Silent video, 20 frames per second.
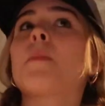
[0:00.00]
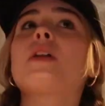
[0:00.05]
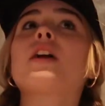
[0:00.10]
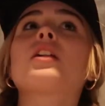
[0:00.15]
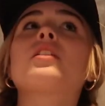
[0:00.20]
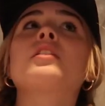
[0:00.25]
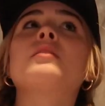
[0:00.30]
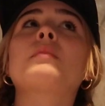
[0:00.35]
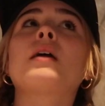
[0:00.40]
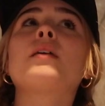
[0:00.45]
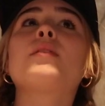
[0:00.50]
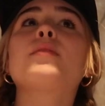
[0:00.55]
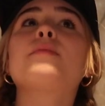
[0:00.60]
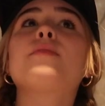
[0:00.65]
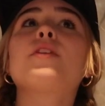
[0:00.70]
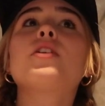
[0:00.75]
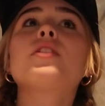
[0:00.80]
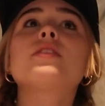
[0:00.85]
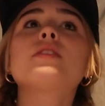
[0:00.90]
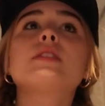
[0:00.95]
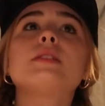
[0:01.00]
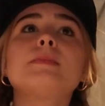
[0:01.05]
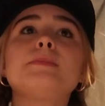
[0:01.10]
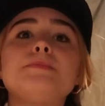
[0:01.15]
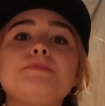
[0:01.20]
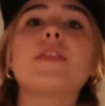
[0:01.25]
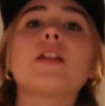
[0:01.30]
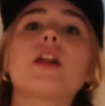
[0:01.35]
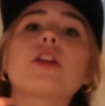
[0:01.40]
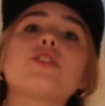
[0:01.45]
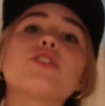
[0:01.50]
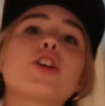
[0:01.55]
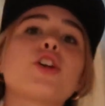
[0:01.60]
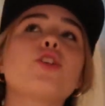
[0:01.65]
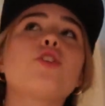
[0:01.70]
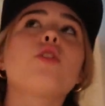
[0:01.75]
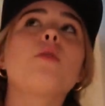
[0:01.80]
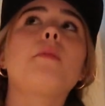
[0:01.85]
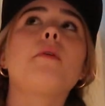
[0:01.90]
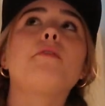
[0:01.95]
gonna clean my room first and then I'll show
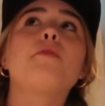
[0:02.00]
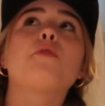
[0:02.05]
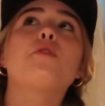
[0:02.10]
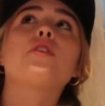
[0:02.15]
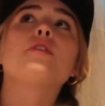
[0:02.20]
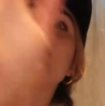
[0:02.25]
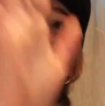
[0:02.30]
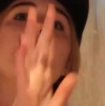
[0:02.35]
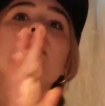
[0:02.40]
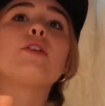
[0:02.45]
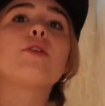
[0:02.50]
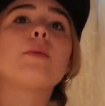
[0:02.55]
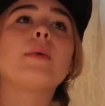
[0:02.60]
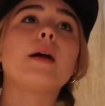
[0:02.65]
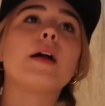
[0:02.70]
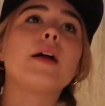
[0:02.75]
you a before of my room